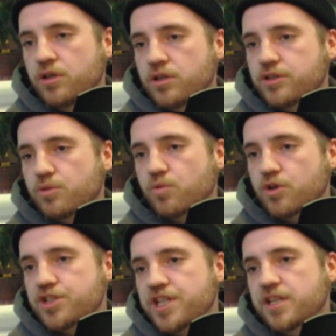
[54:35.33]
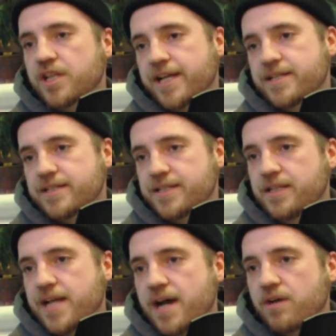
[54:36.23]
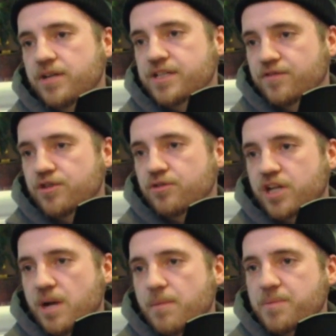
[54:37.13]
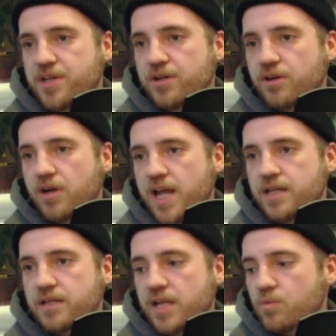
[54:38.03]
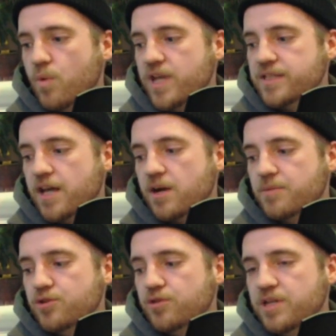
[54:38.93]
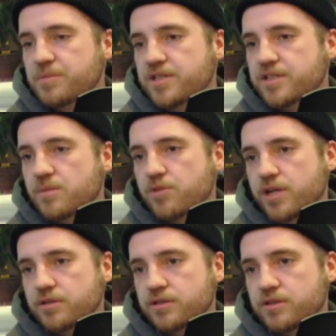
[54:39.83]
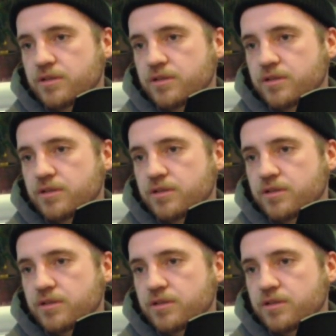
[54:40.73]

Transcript: So the worst thing that I can see now is for you to come up here and waste that opportunity being someone else.